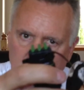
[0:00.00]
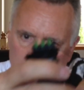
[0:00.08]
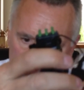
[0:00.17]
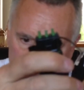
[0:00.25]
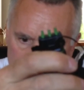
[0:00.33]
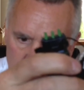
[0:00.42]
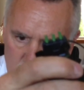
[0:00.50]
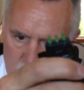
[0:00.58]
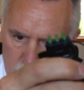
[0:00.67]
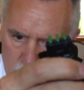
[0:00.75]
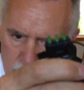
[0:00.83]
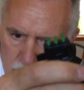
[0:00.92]
out of
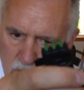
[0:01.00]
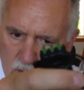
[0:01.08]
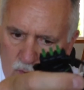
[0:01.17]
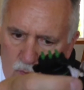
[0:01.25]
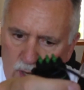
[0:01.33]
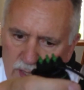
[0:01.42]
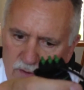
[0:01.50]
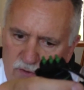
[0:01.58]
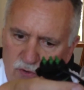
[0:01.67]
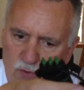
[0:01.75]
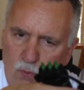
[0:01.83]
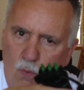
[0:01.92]
here right
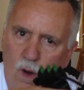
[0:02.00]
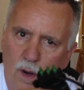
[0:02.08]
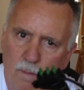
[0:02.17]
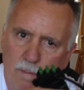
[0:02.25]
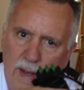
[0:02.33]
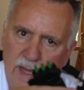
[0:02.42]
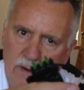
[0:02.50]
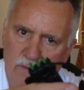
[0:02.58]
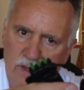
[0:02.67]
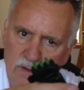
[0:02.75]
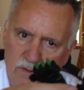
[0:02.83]
to one battery.